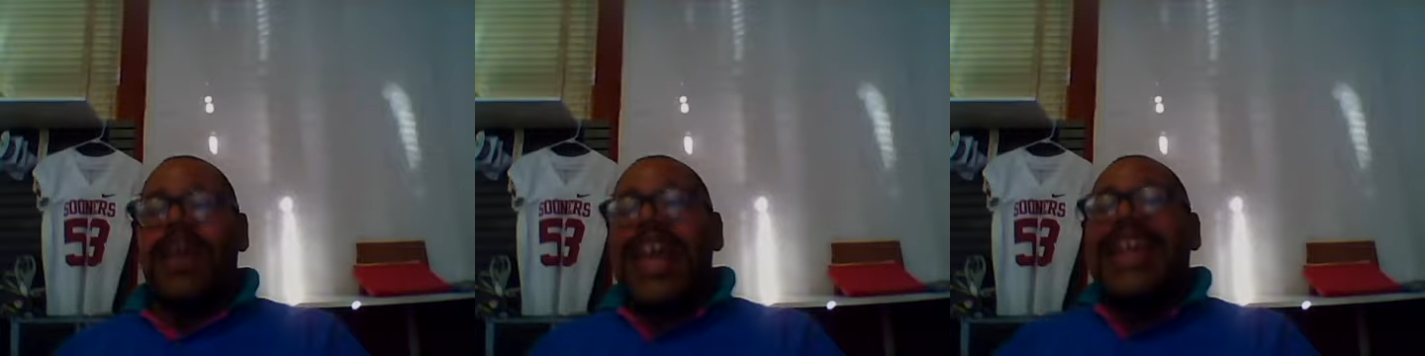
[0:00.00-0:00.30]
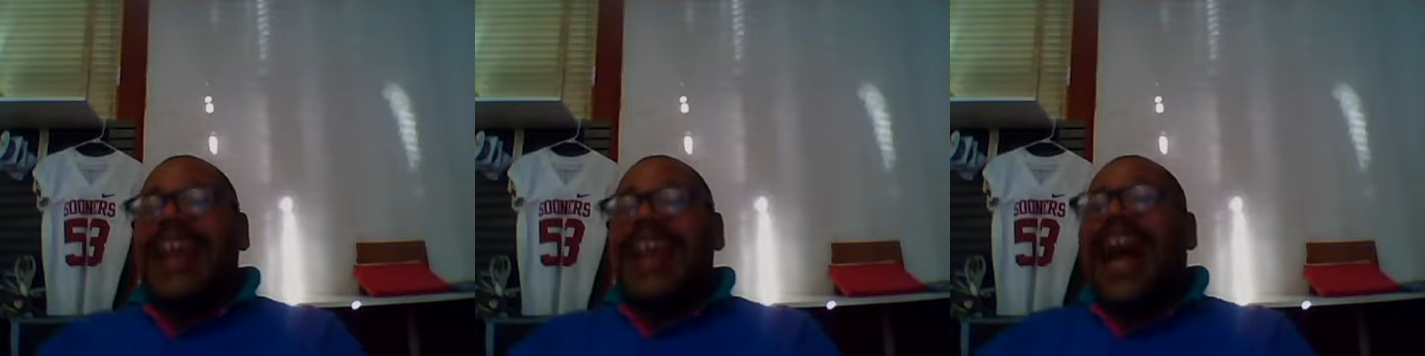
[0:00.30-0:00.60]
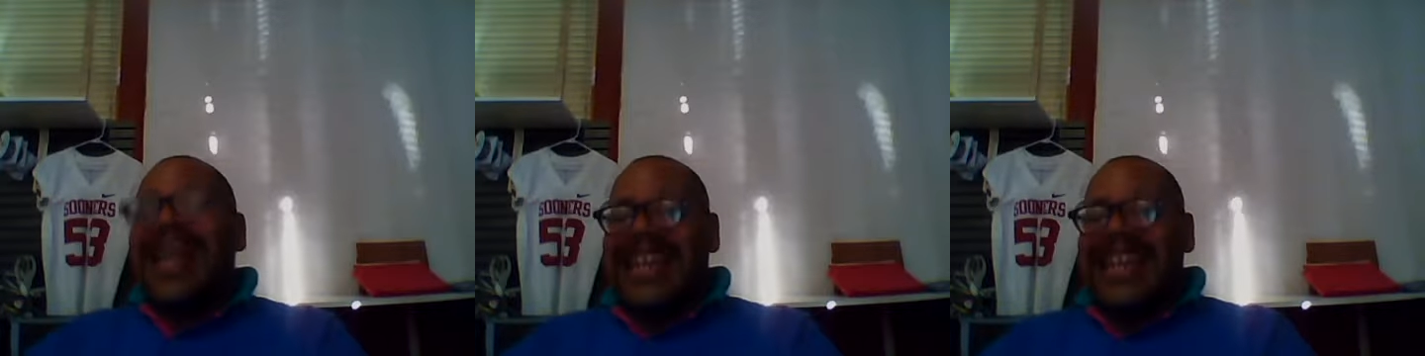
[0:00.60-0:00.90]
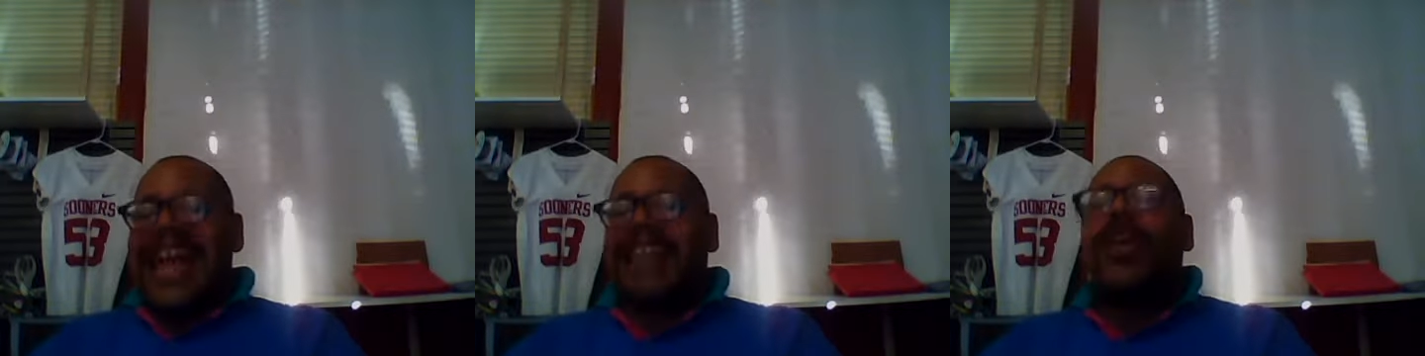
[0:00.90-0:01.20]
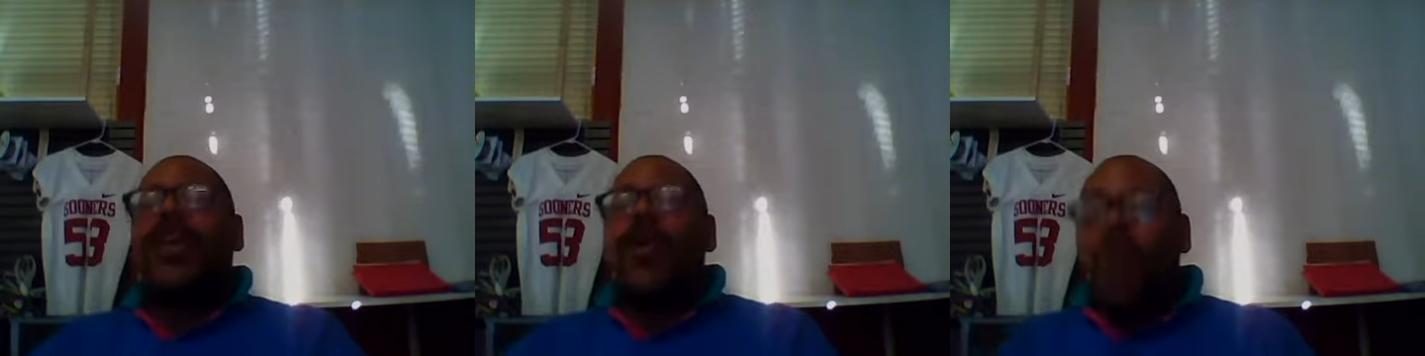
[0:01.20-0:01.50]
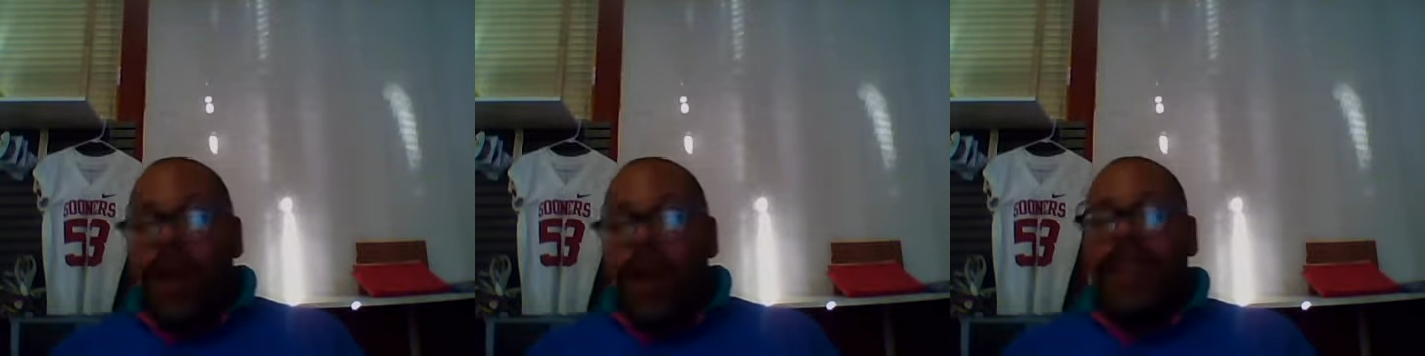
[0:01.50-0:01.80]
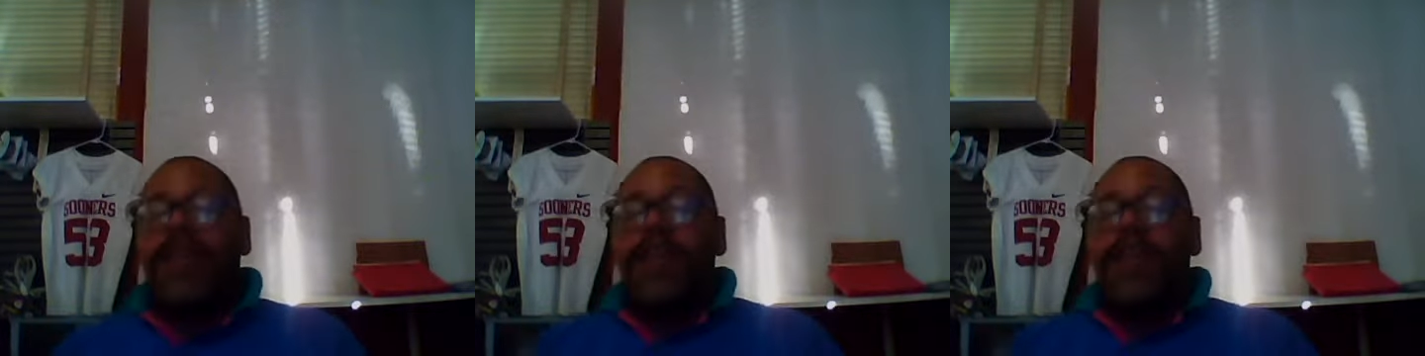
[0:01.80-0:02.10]
in context
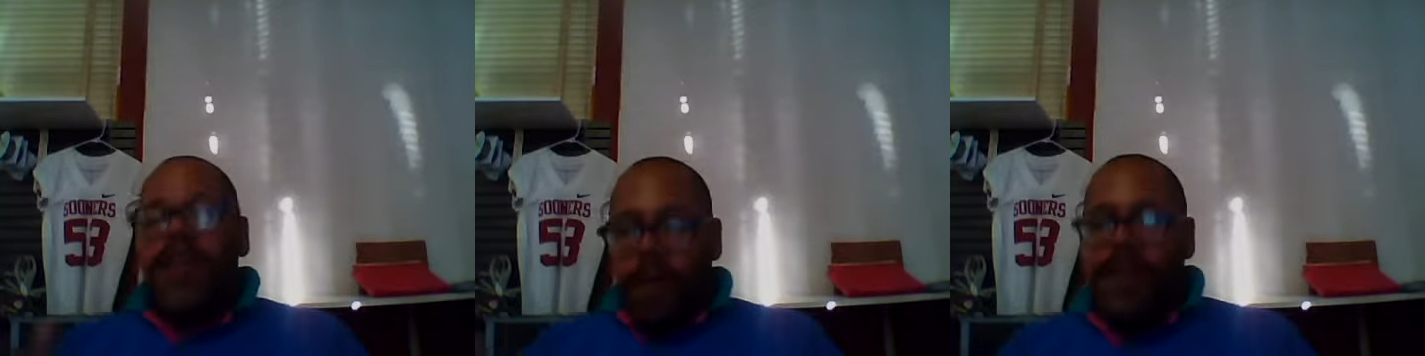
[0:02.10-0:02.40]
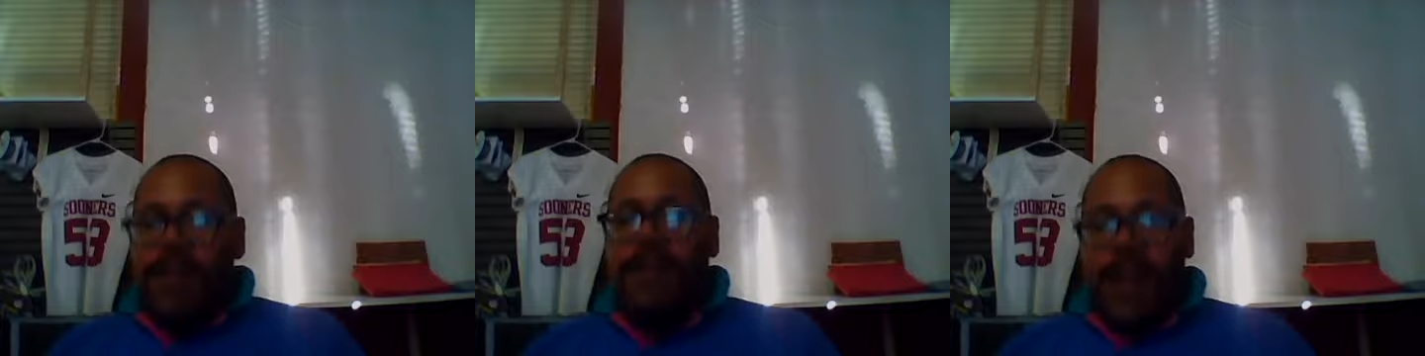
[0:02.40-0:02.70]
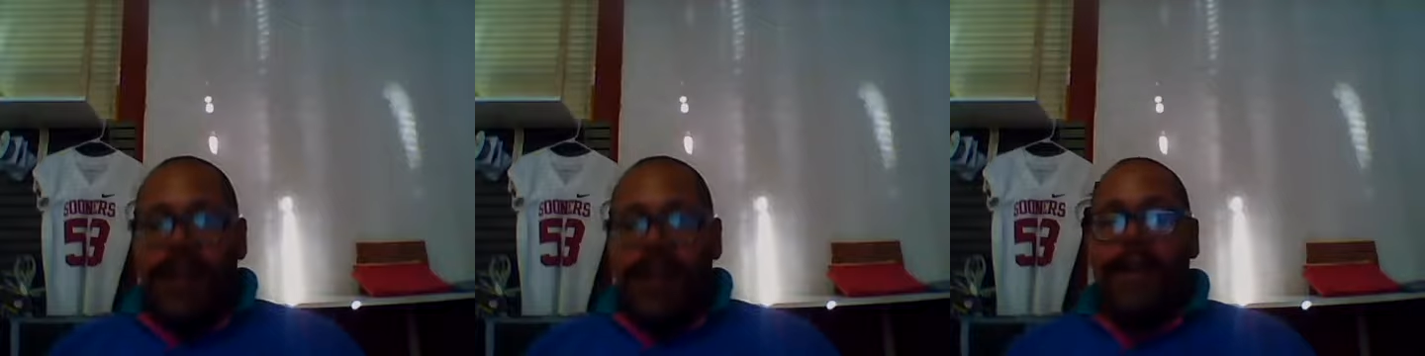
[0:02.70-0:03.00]
with the Word of God.